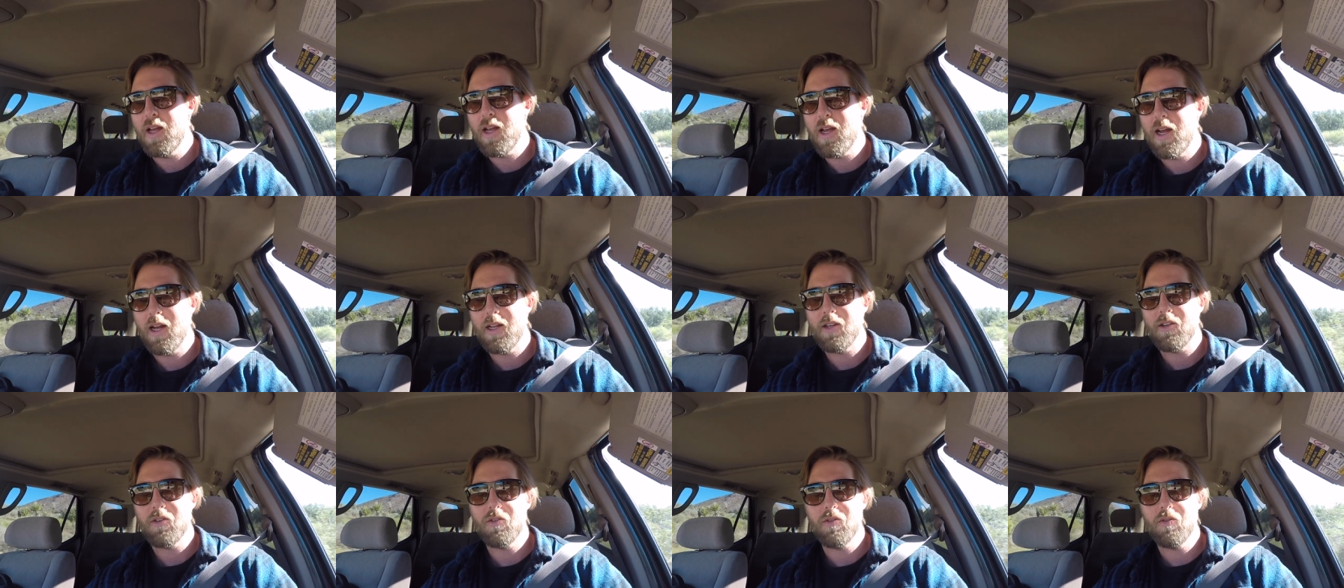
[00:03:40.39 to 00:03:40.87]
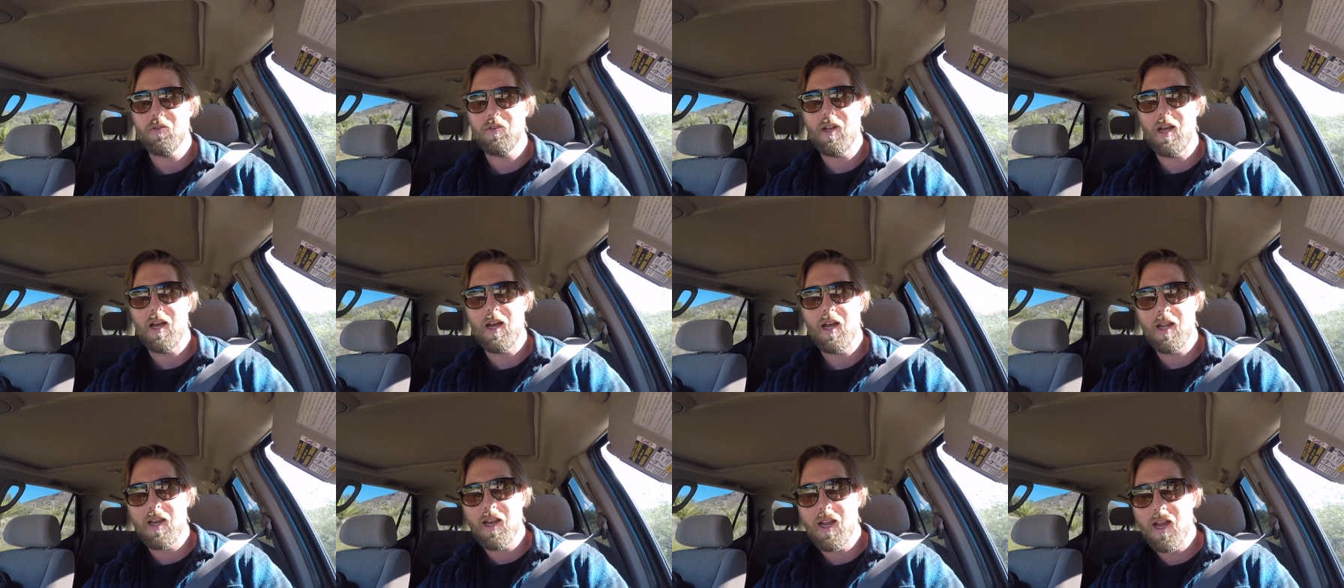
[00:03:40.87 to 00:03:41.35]
I do
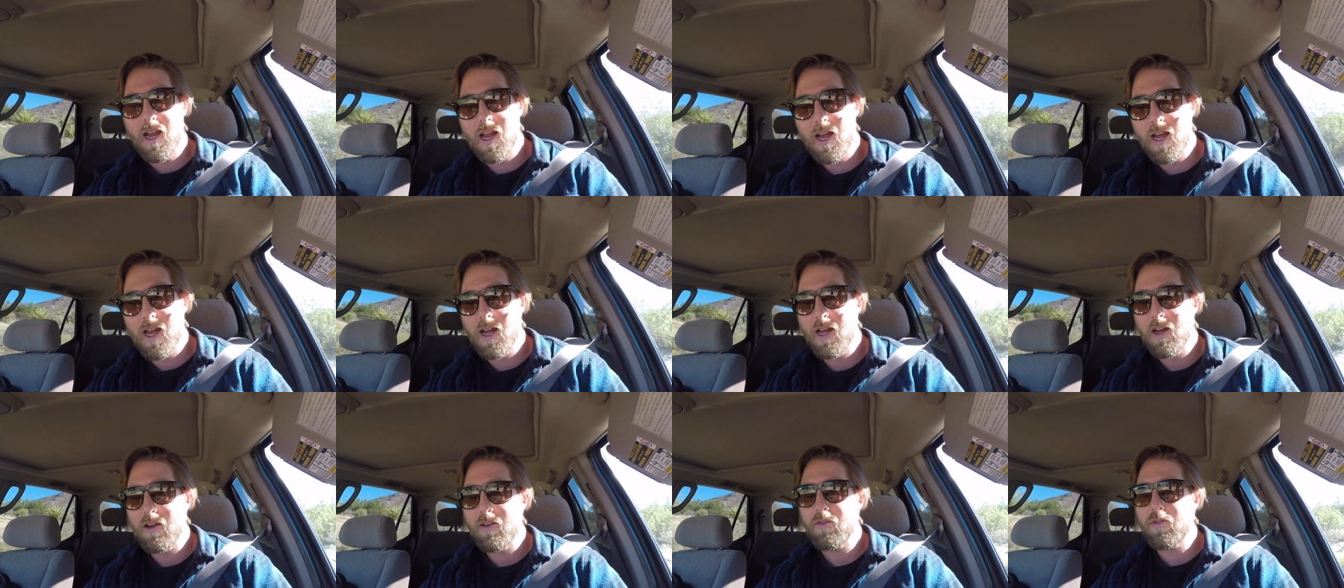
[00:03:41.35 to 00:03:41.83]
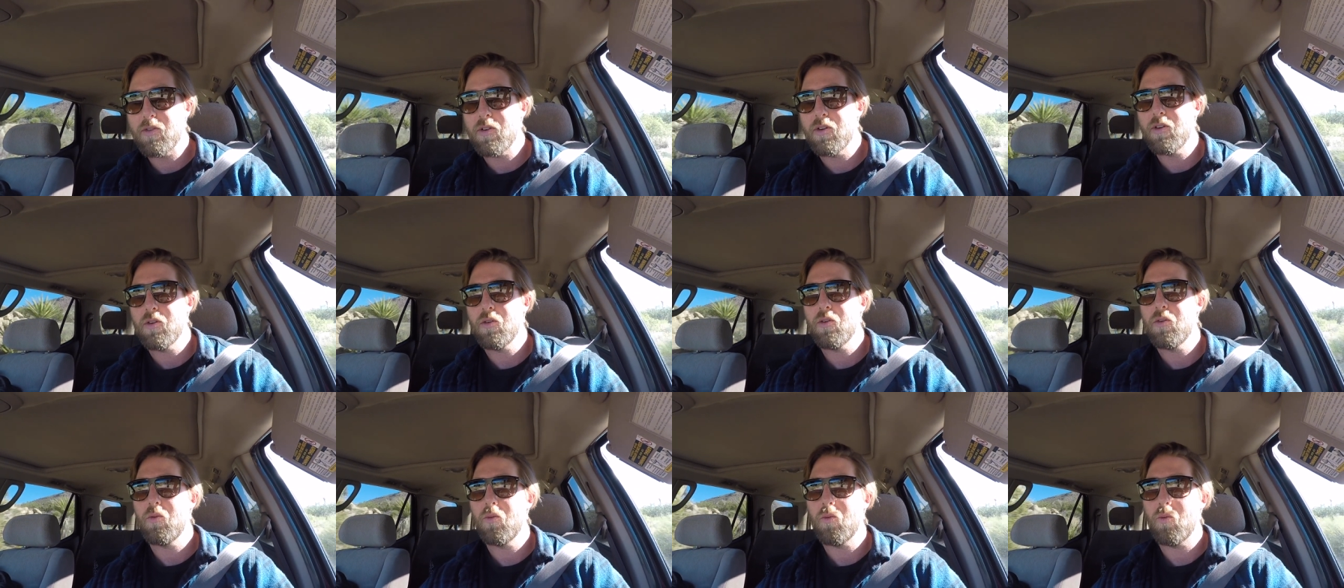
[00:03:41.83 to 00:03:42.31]
not have
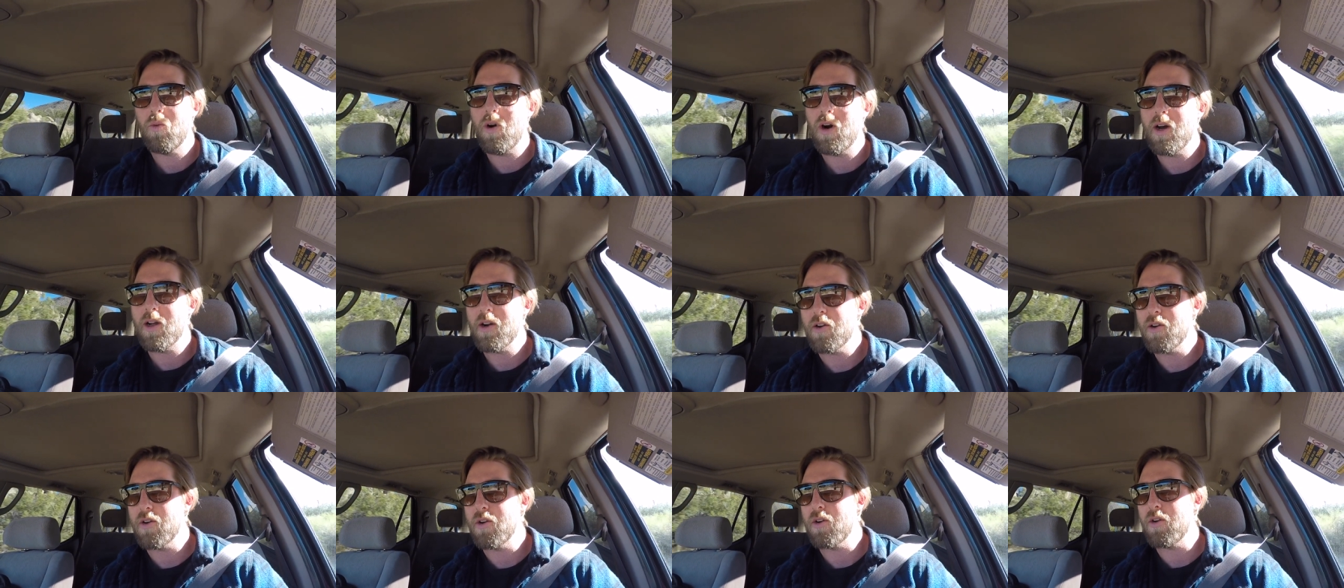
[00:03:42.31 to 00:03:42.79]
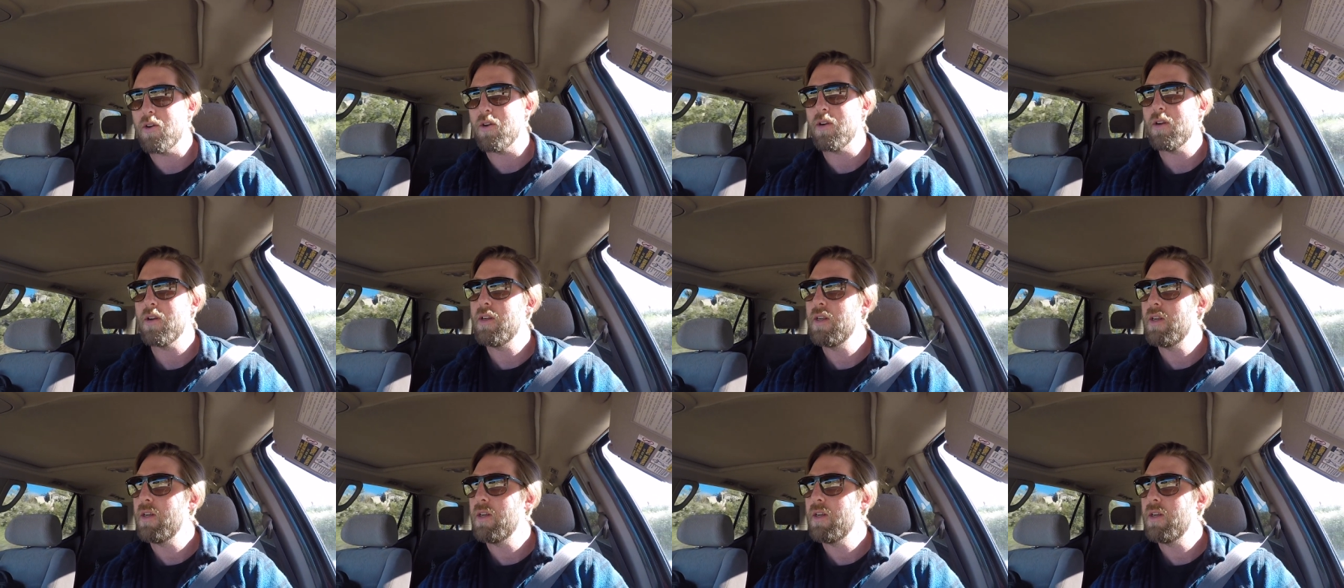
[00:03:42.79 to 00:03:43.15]
water.